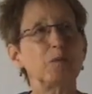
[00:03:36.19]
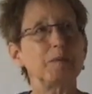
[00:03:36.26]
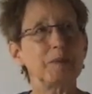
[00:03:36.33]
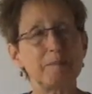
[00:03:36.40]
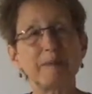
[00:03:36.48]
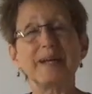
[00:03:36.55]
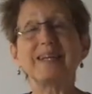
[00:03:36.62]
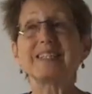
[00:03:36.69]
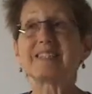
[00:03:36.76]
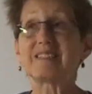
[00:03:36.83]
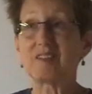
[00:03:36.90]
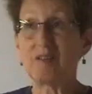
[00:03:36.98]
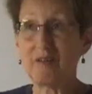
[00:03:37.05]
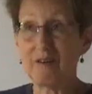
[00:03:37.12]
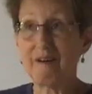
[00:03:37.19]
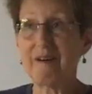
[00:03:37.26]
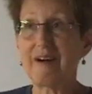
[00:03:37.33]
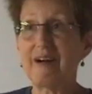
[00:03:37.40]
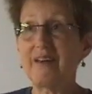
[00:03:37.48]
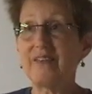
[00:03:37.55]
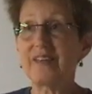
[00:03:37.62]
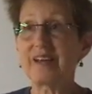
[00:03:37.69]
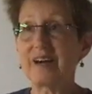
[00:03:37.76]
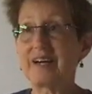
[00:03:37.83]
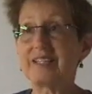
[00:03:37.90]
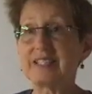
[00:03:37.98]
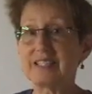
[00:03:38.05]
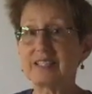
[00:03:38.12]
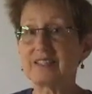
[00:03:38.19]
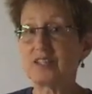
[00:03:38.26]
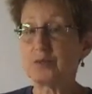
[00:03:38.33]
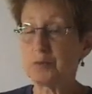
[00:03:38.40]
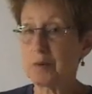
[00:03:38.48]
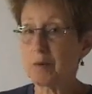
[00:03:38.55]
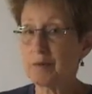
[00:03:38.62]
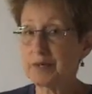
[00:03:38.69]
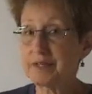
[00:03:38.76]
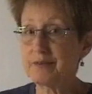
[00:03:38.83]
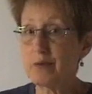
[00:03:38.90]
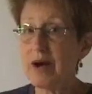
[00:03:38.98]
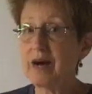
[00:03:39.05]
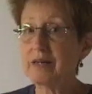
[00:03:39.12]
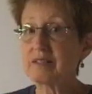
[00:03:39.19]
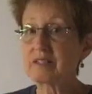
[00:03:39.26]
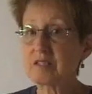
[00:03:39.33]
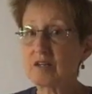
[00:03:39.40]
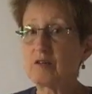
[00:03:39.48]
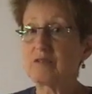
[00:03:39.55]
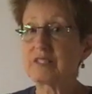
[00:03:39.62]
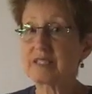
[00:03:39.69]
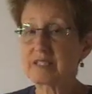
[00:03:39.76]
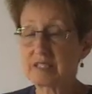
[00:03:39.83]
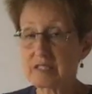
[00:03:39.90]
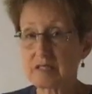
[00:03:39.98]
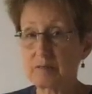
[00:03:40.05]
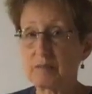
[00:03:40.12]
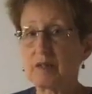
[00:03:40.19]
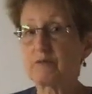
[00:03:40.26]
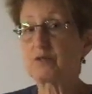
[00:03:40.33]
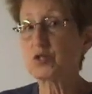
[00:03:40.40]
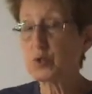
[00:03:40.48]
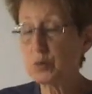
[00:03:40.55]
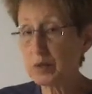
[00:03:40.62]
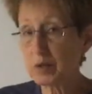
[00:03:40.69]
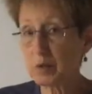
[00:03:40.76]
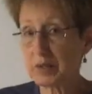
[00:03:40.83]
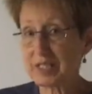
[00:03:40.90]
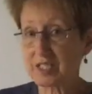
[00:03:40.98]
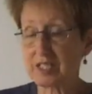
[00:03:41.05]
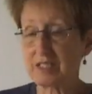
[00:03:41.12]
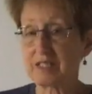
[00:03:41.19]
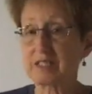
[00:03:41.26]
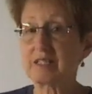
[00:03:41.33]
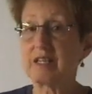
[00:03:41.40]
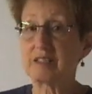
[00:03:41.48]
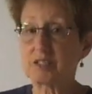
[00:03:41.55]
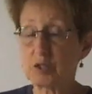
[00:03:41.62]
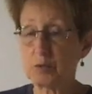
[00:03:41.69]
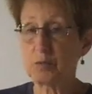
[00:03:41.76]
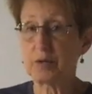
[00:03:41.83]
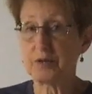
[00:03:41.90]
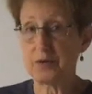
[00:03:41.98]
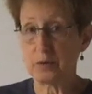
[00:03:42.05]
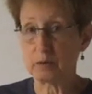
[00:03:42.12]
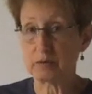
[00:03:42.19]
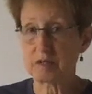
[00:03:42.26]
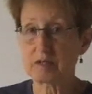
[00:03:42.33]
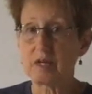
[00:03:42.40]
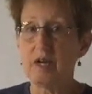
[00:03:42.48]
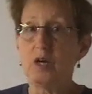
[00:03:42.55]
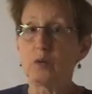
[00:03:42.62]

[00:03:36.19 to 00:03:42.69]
be based on the idea that you already know how to solve a system of 2 equations and 2 unknowns,